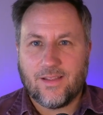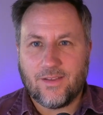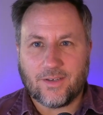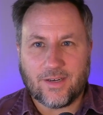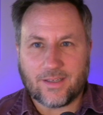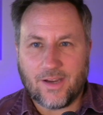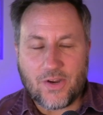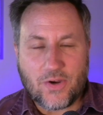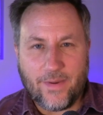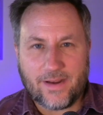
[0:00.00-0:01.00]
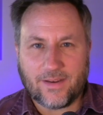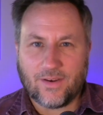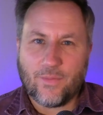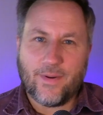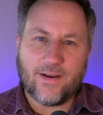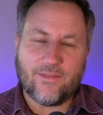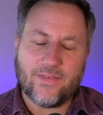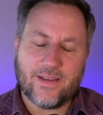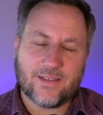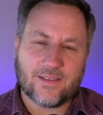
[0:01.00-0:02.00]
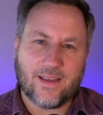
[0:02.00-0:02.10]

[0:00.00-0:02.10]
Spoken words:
they're going to cut your Medicare benefits,